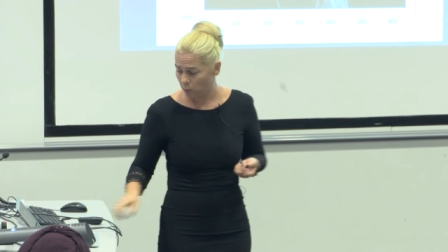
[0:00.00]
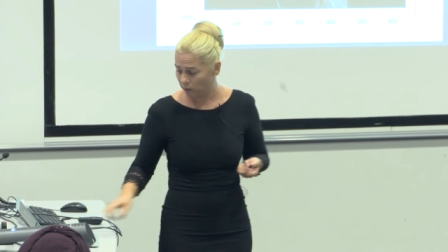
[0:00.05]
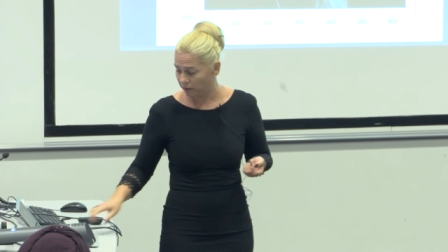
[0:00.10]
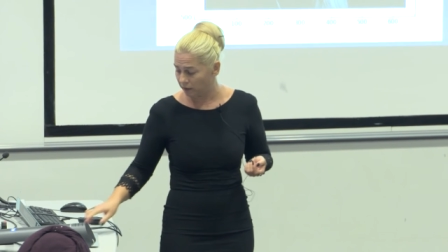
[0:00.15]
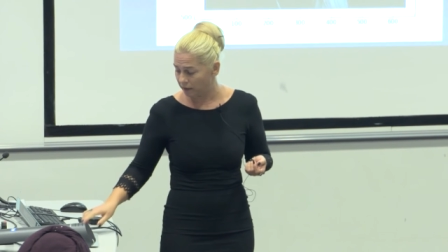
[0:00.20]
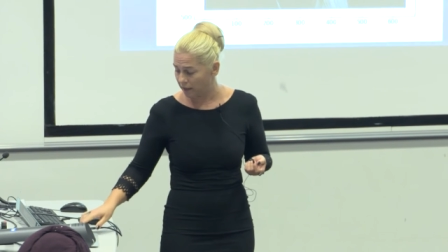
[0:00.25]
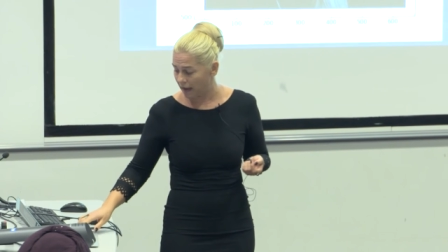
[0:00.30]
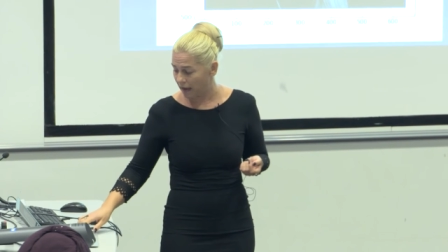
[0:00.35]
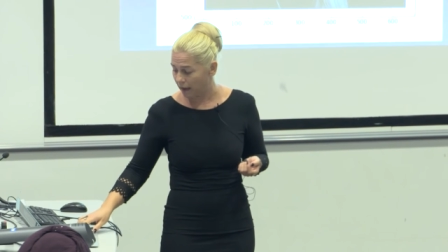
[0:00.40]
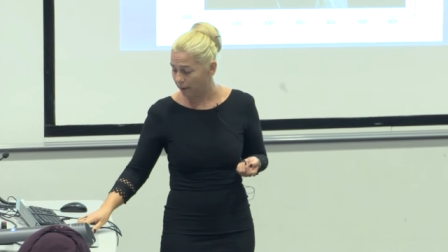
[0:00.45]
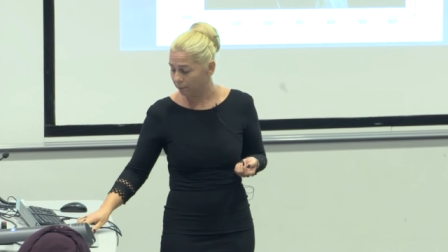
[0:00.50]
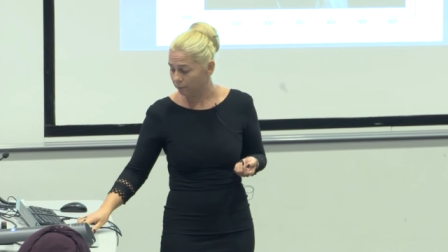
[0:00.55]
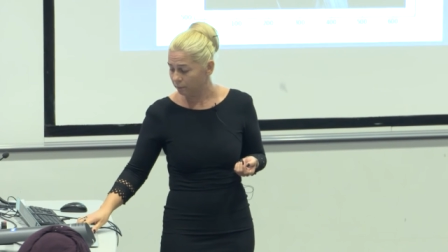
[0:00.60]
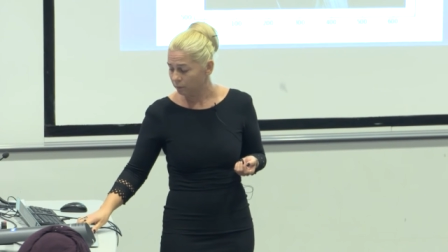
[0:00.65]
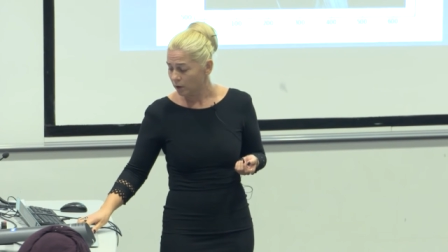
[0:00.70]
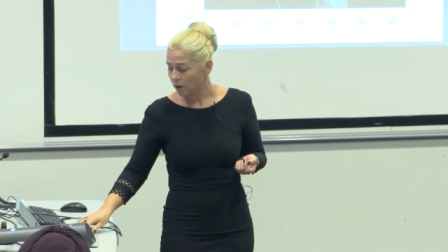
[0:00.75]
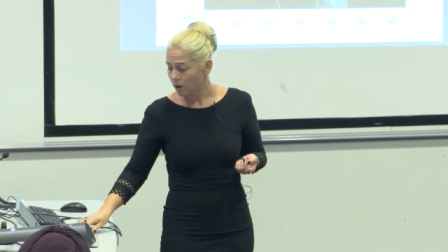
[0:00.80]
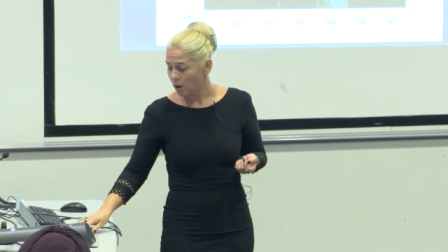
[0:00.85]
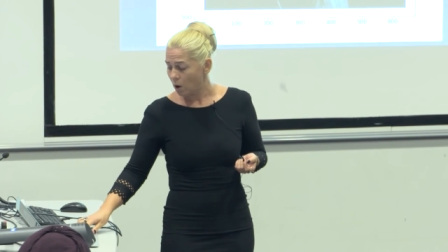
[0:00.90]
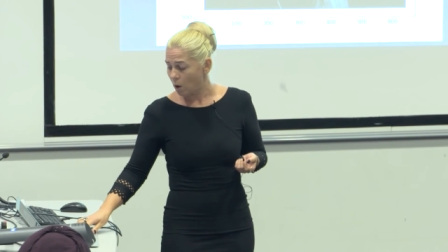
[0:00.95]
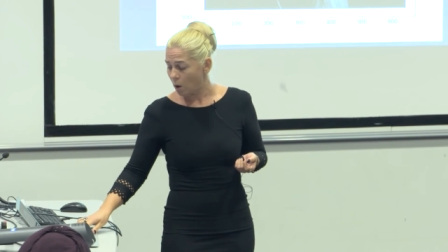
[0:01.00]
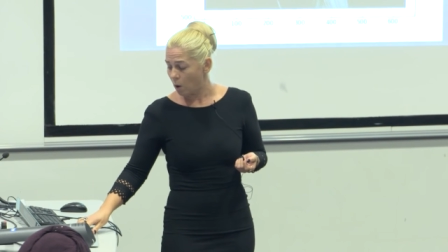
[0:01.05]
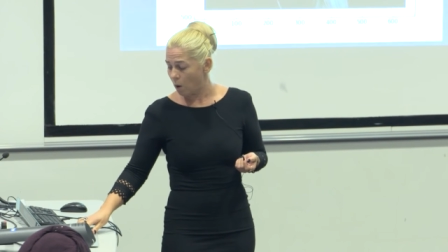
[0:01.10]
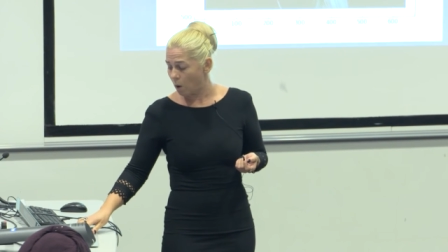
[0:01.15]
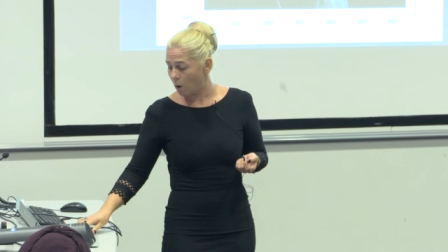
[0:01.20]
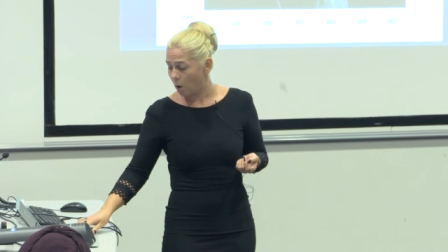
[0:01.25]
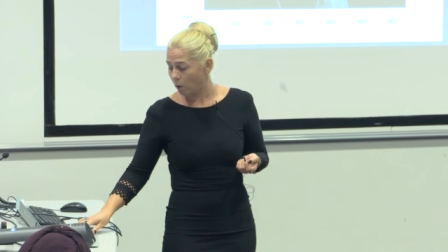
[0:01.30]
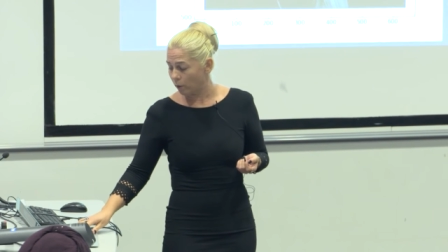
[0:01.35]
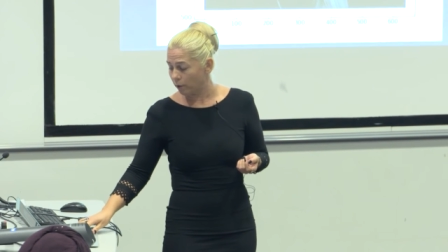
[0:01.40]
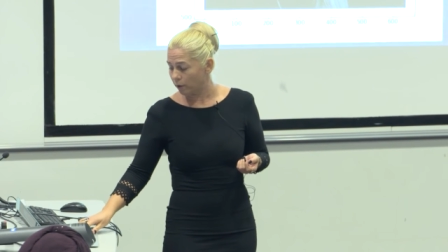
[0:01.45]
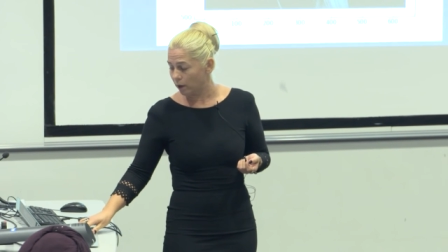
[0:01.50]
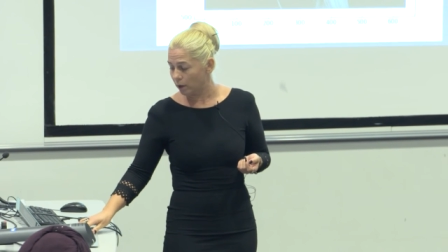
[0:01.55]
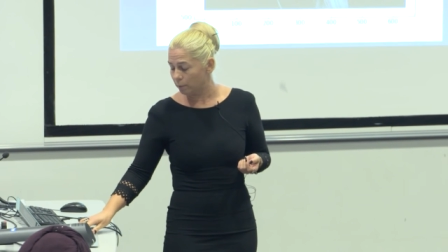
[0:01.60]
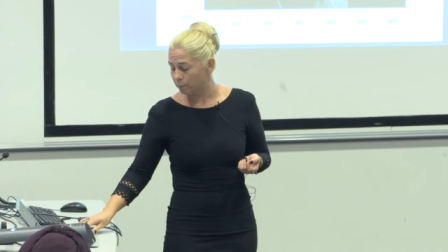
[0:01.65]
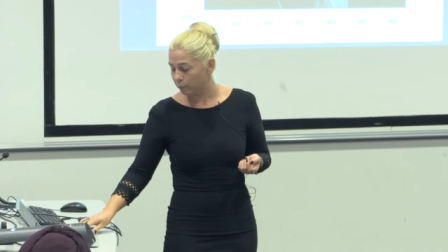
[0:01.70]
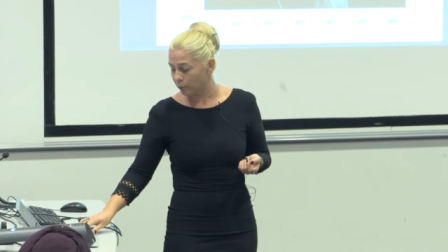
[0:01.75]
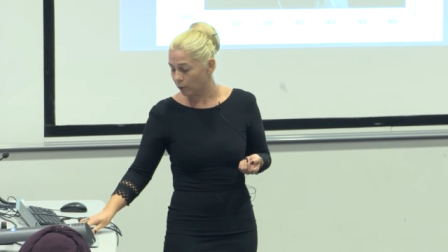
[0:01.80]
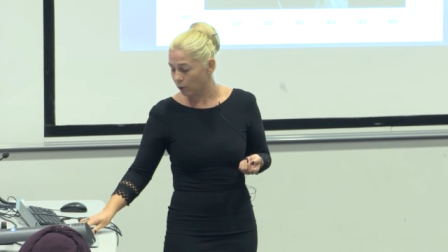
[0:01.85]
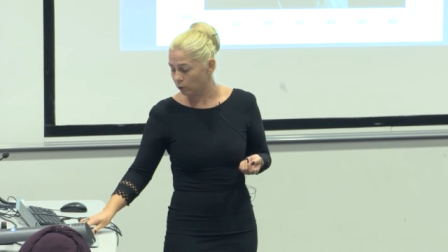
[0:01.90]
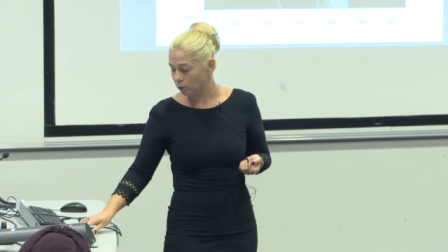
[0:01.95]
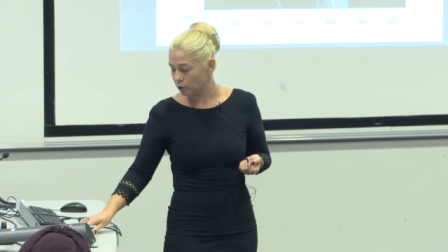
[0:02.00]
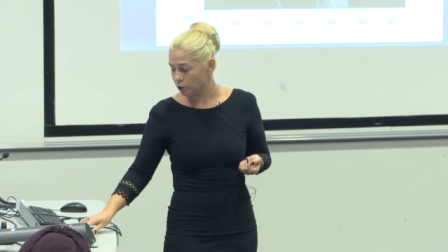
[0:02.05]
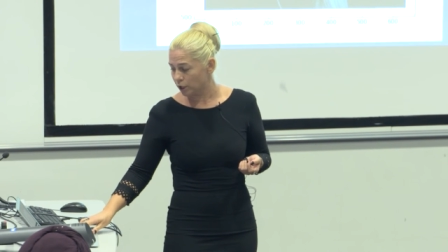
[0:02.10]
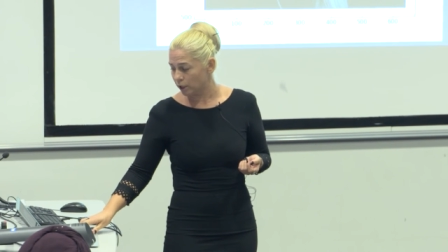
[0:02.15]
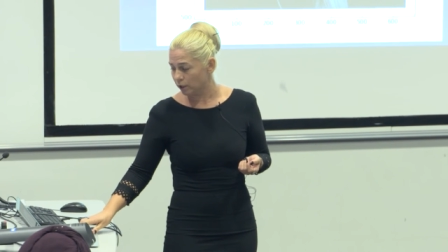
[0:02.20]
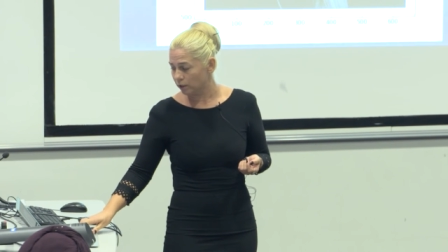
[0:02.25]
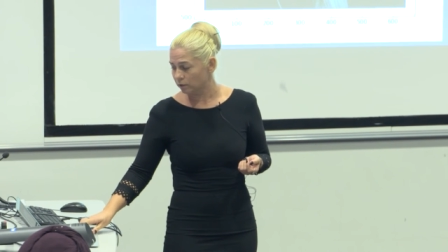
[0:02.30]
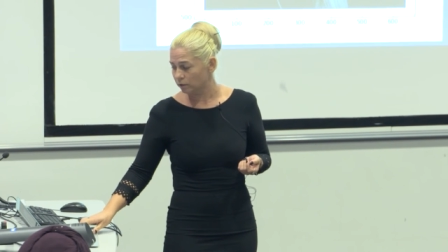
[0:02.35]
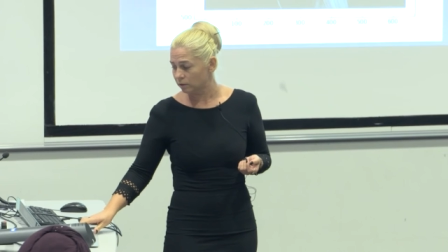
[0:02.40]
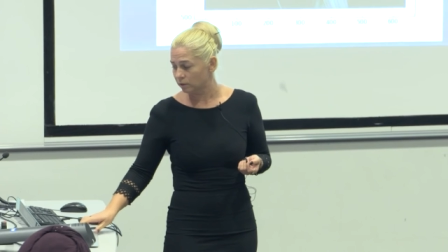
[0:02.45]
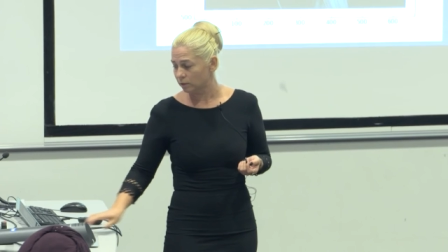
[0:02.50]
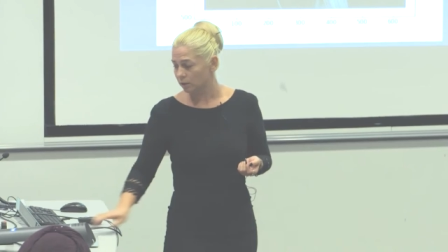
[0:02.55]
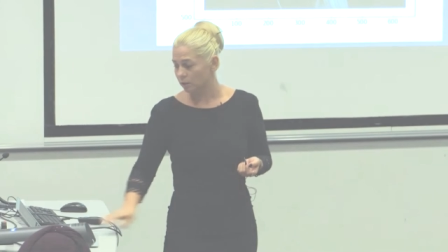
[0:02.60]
with them on a project